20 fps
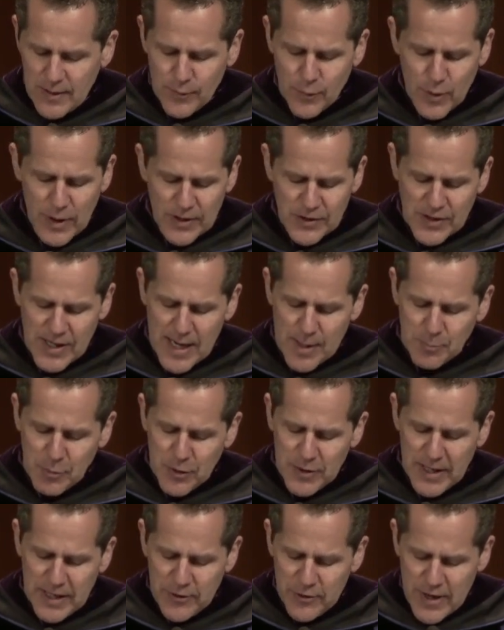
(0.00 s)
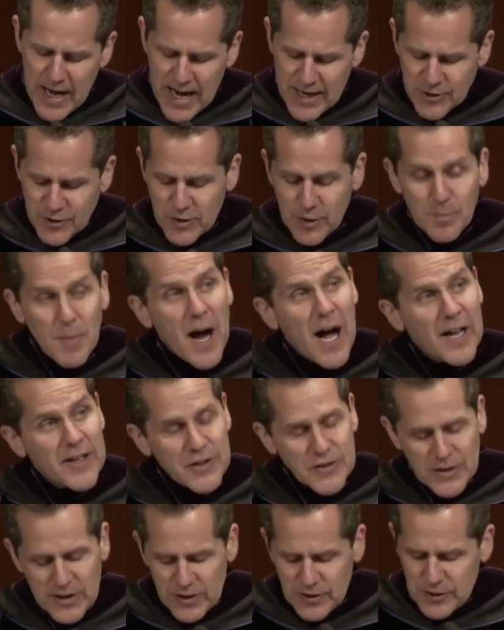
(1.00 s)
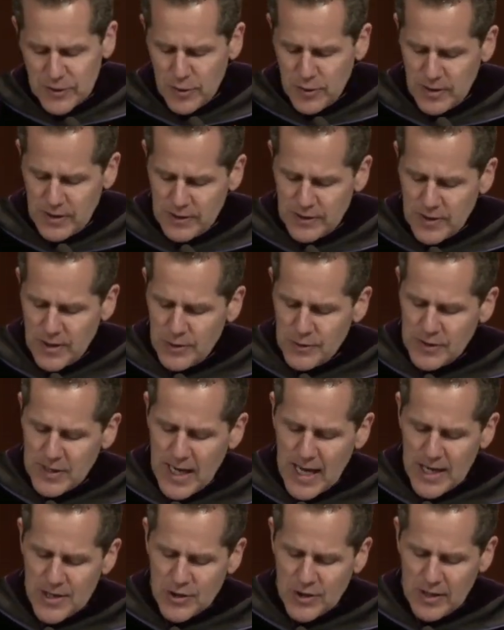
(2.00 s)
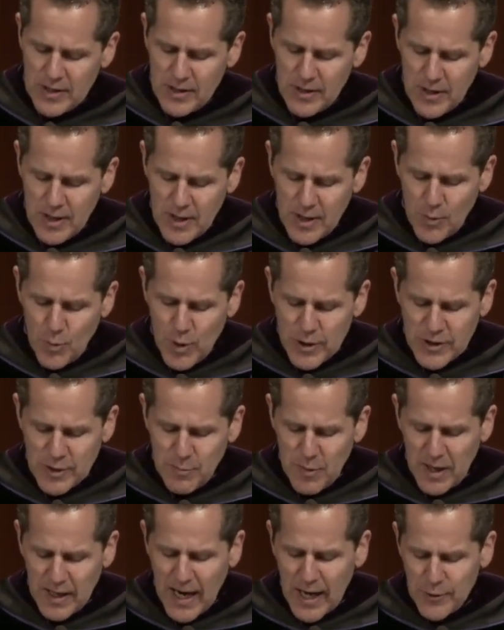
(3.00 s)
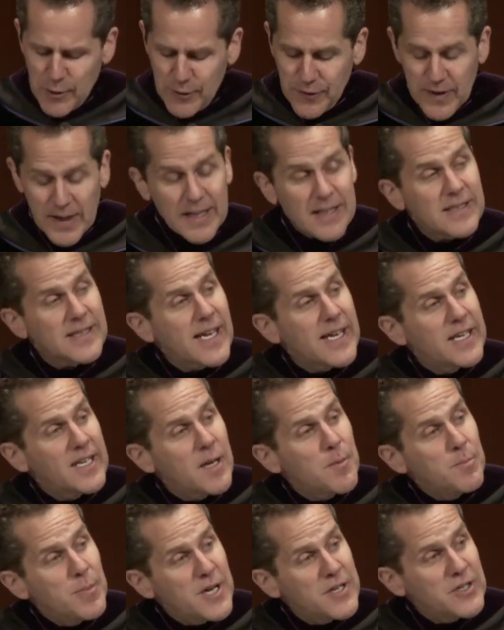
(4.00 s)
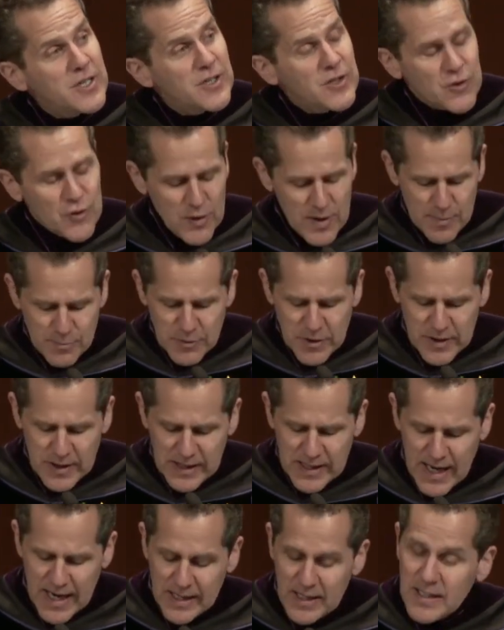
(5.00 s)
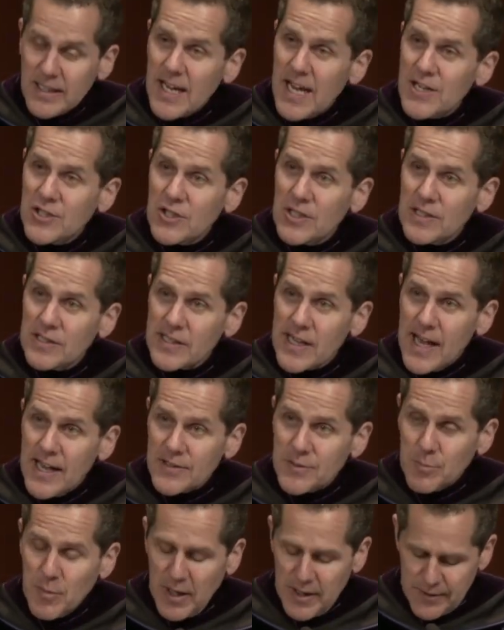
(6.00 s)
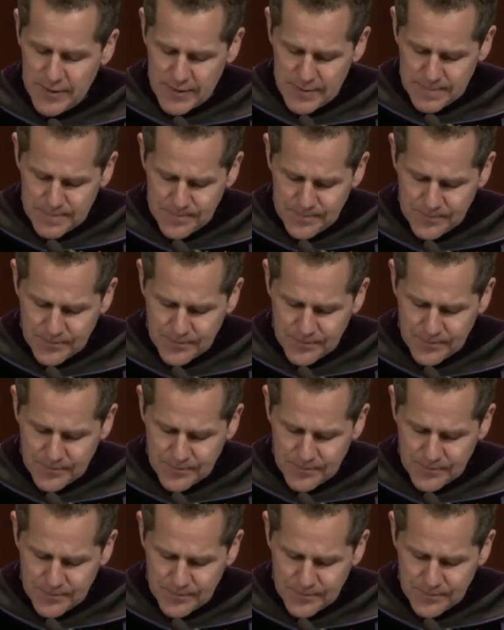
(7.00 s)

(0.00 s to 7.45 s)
For example, the International Policy Student Association, which, among other things, led an ambitious trip to the United Nations last month.